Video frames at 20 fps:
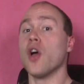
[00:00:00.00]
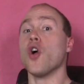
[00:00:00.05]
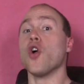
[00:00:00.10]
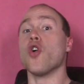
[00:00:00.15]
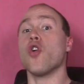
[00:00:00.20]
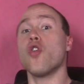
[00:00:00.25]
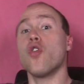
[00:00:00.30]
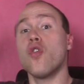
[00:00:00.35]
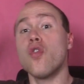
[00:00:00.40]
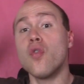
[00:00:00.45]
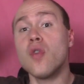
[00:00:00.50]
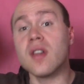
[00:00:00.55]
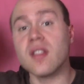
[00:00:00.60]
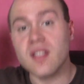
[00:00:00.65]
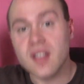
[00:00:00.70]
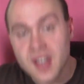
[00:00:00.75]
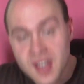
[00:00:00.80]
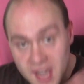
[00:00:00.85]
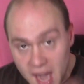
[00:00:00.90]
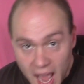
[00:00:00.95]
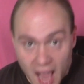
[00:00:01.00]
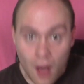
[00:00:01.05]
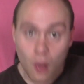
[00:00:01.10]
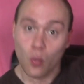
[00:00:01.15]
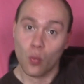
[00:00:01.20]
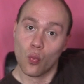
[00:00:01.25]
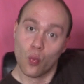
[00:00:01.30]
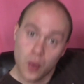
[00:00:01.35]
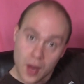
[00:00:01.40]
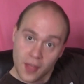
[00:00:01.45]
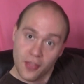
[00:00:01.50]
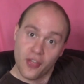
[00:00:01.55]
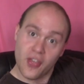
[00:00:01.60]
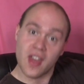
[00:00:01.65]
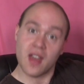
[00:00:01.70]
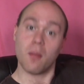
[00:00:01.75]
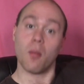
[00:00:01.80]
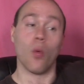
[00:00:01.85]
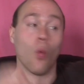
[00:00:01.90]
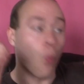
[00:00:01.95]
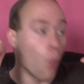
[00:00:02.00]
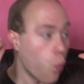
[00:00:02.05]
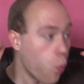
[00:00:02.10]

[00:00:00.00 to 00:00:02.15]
who is not with him.